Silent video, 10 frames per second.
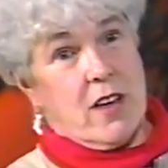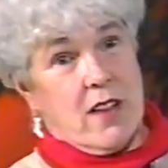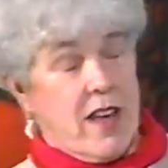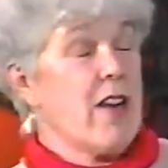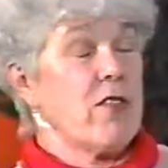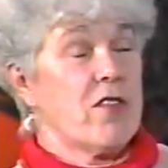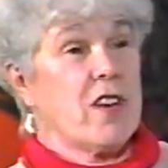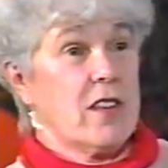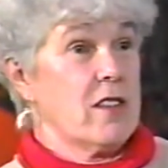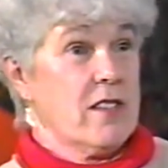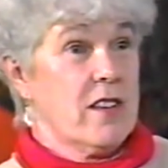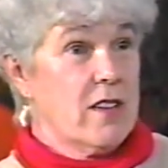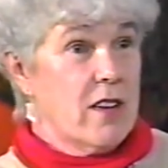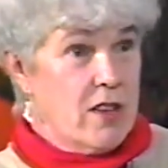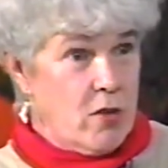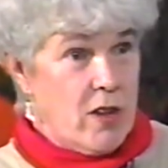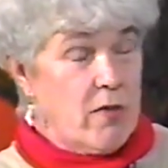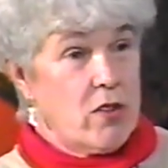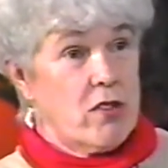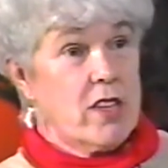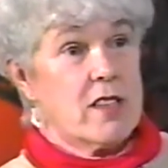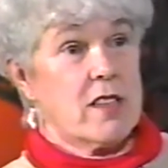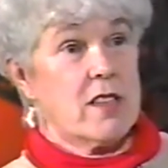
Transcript: they haven't failed, that you know, they've learned this.